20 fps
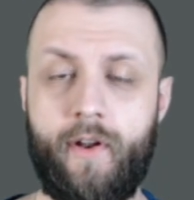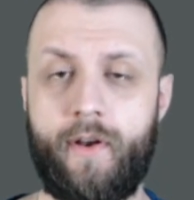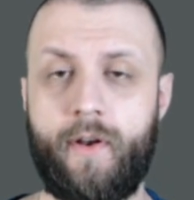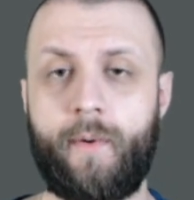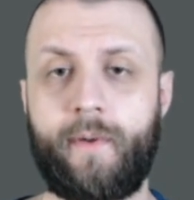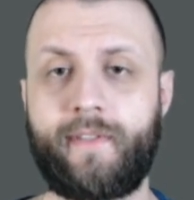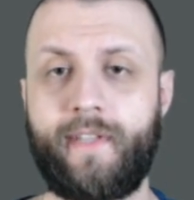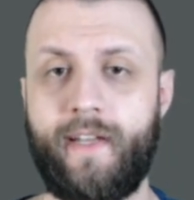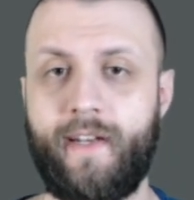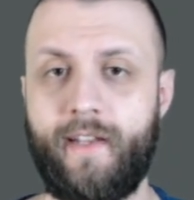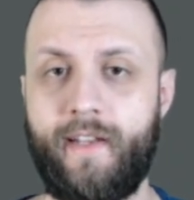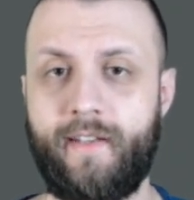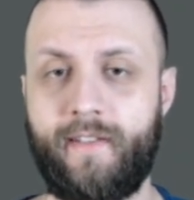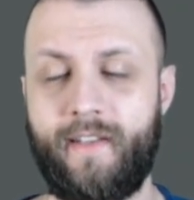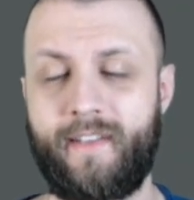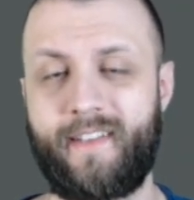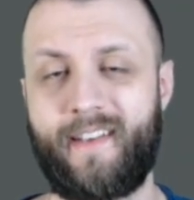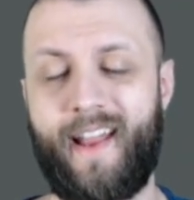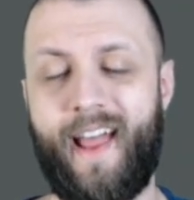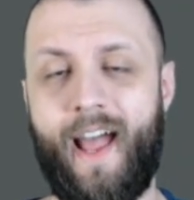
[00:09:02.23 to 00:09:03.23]
know what that is,
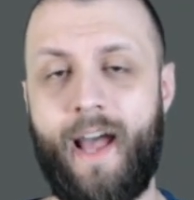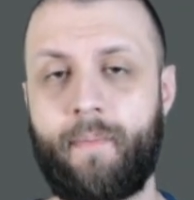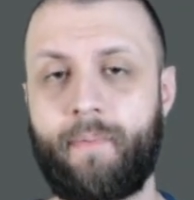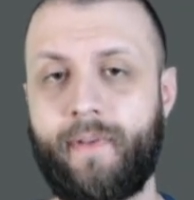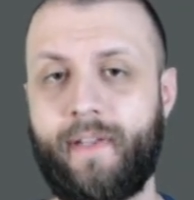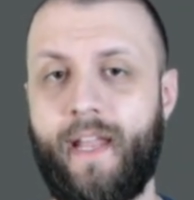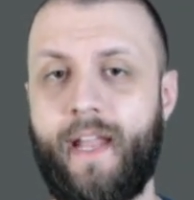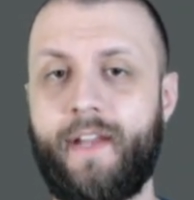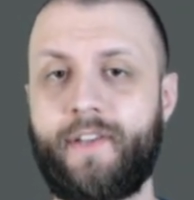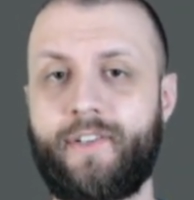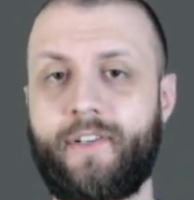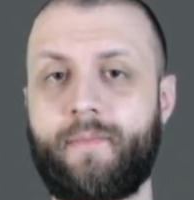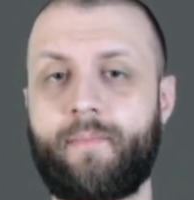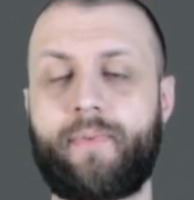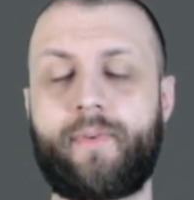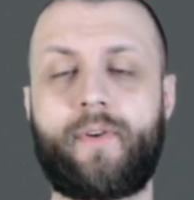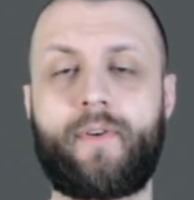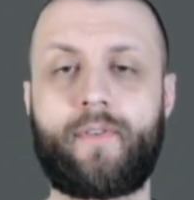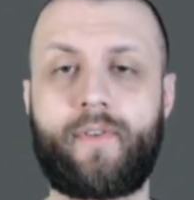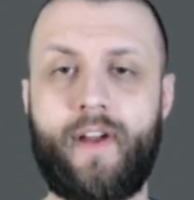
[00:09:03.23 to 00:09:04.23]
it's an application
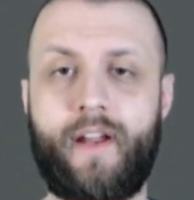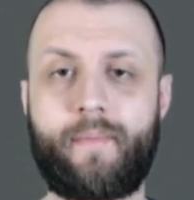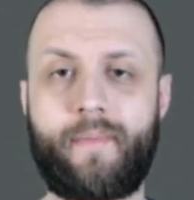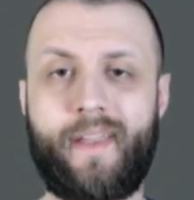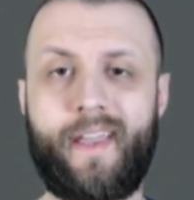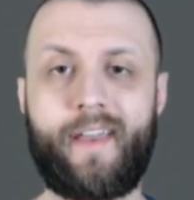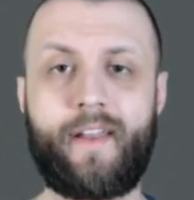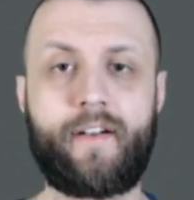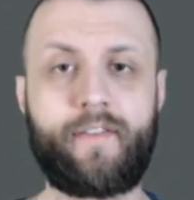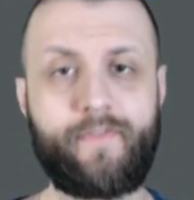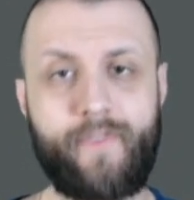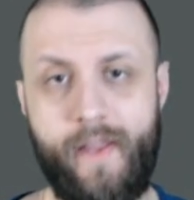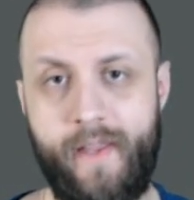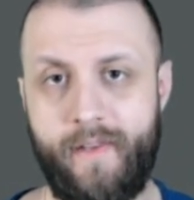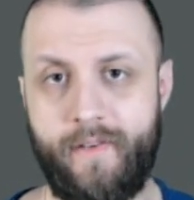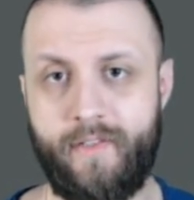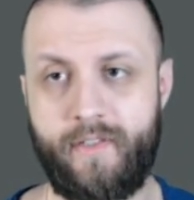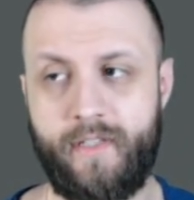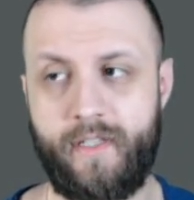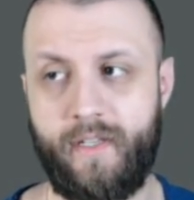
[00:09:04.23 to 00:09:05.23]
programming
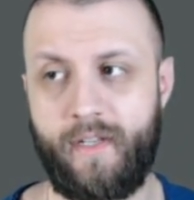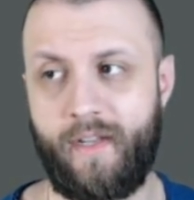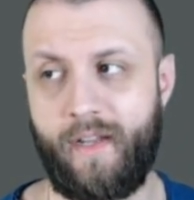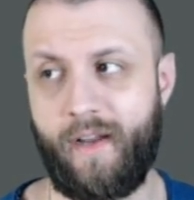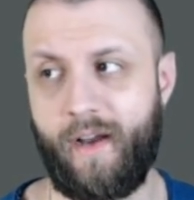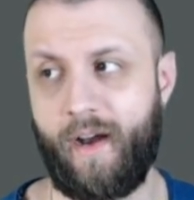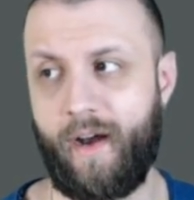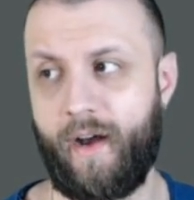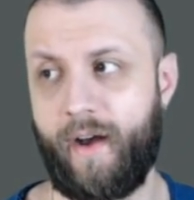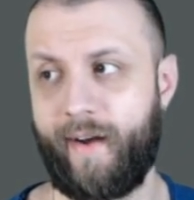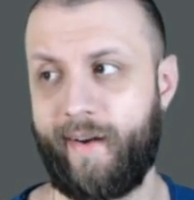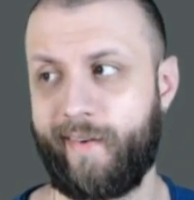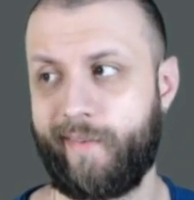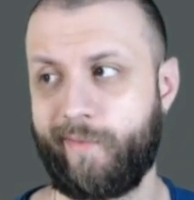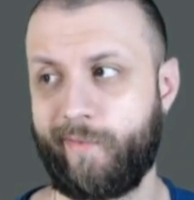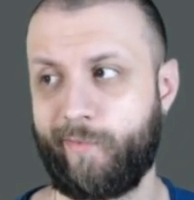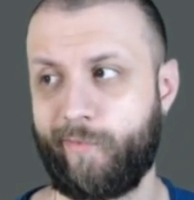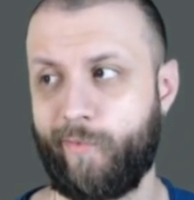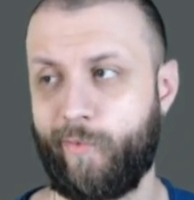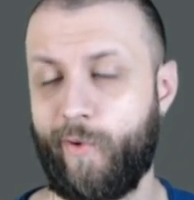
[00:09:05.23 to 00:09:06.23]
interface.
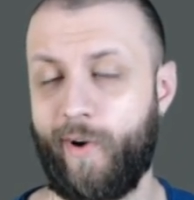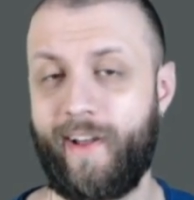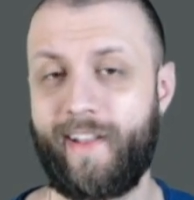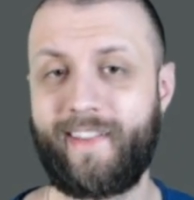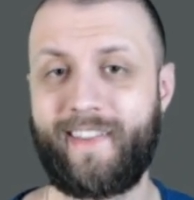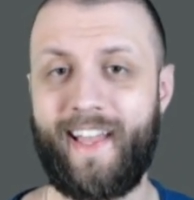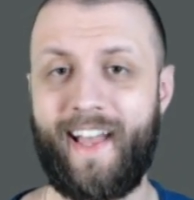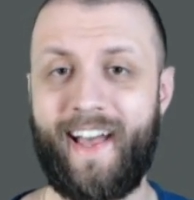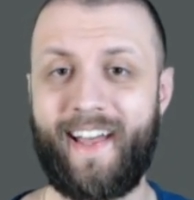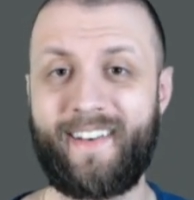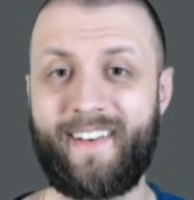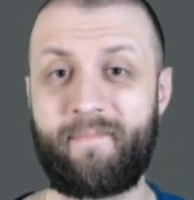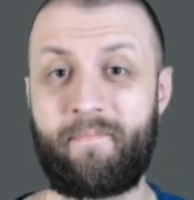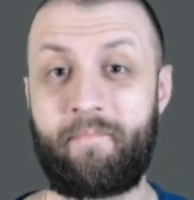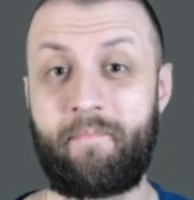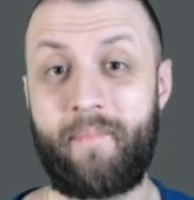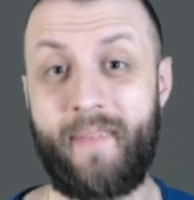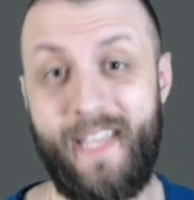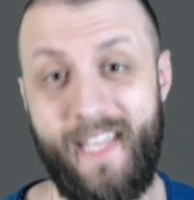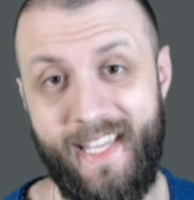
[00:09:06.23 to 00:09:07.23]
What that
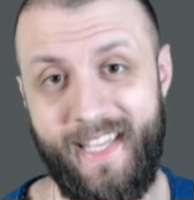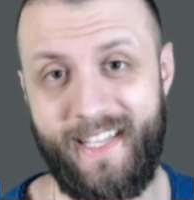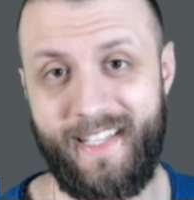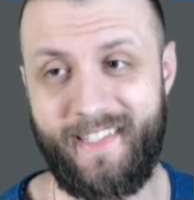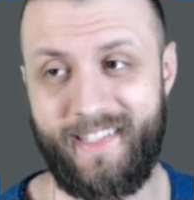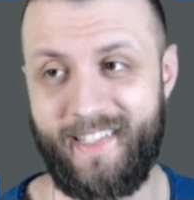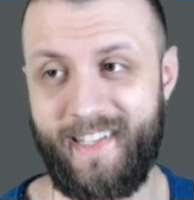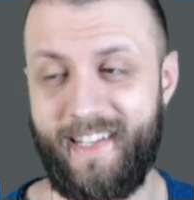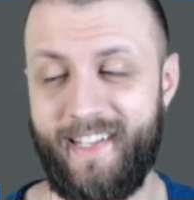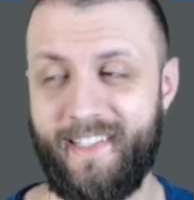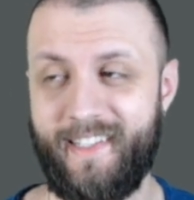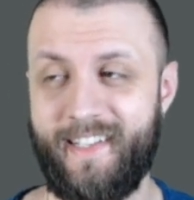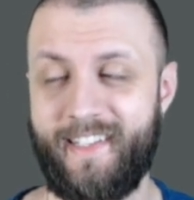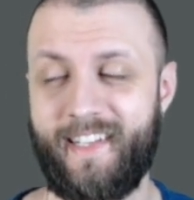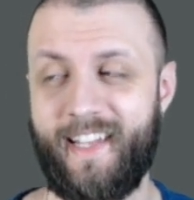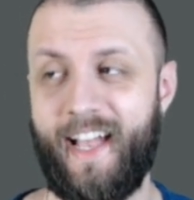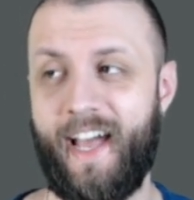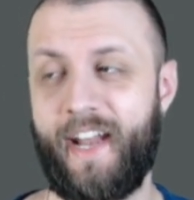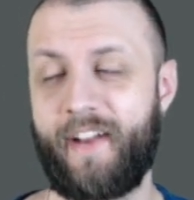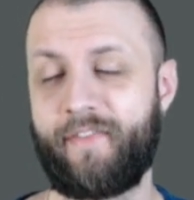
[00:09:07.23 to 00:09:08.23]
means is it's
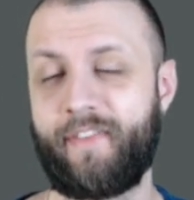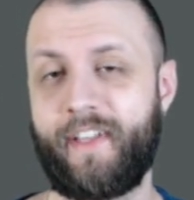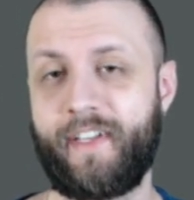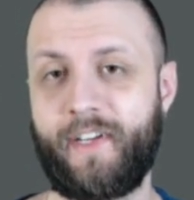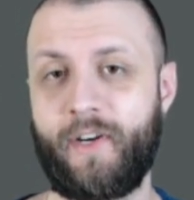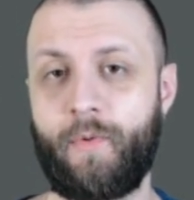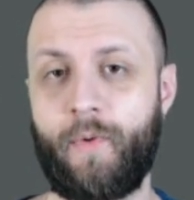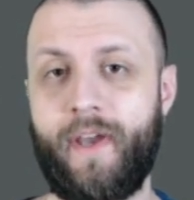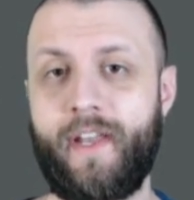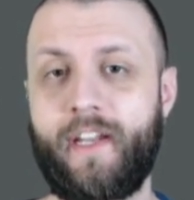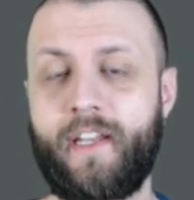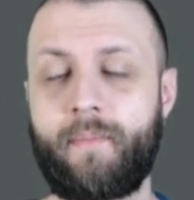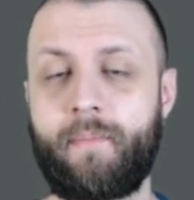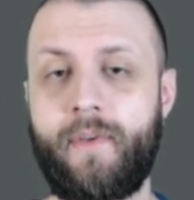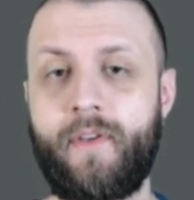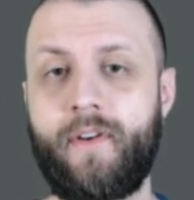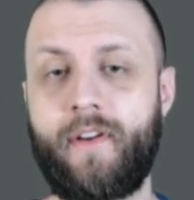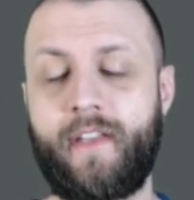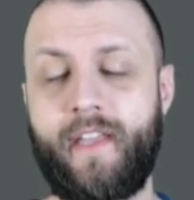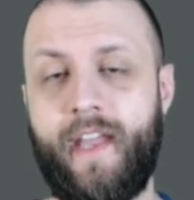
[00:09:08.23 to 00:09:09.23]
kind of like a way to
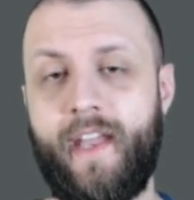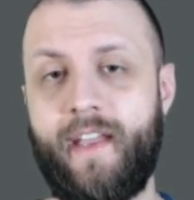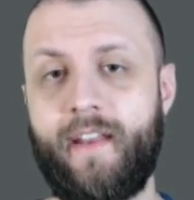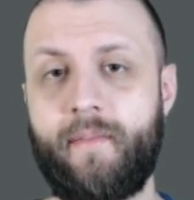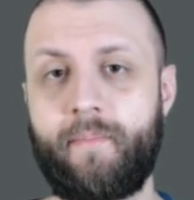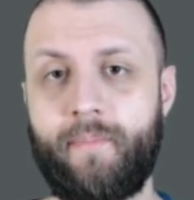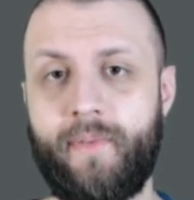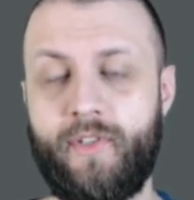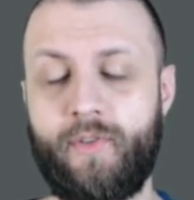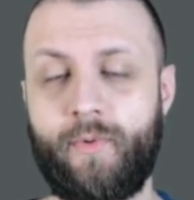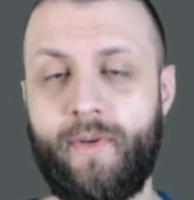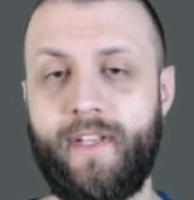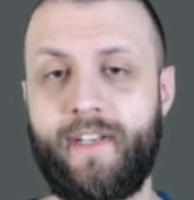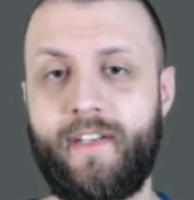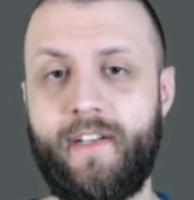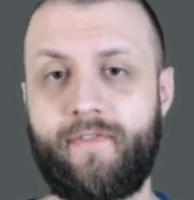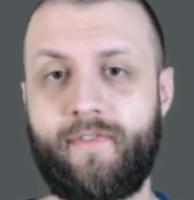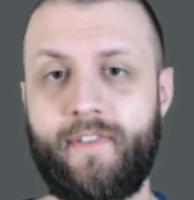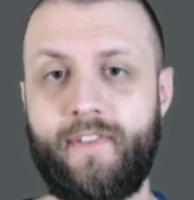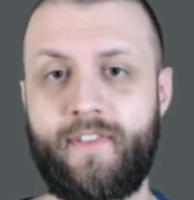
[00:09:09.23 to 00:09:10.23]
communicate between
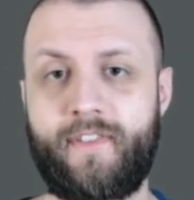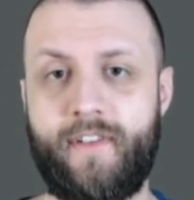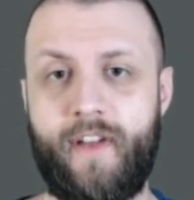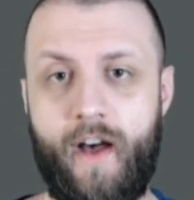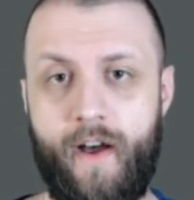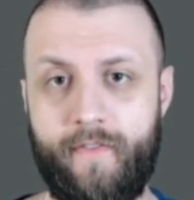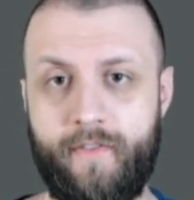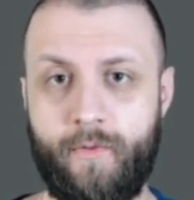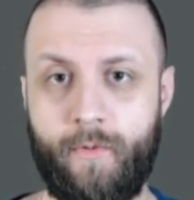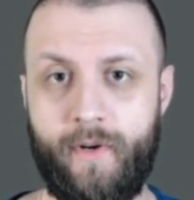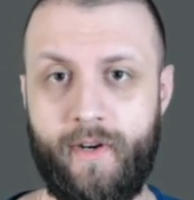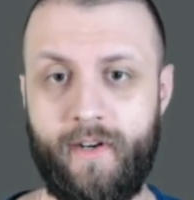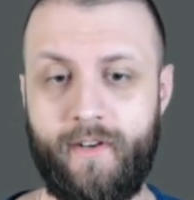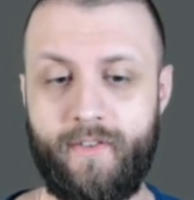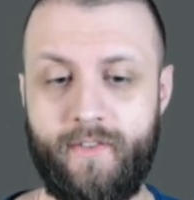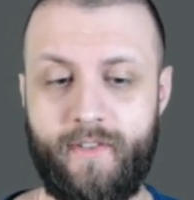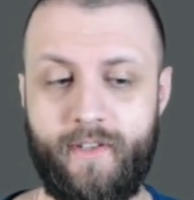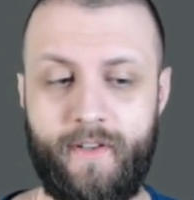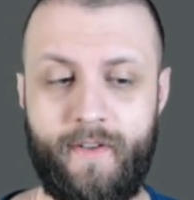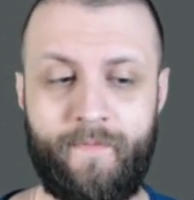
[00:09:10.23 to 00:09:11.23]
different
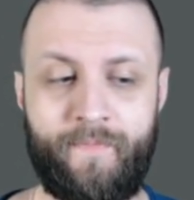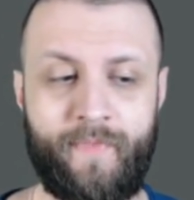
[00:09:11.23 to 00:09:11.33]
softwares.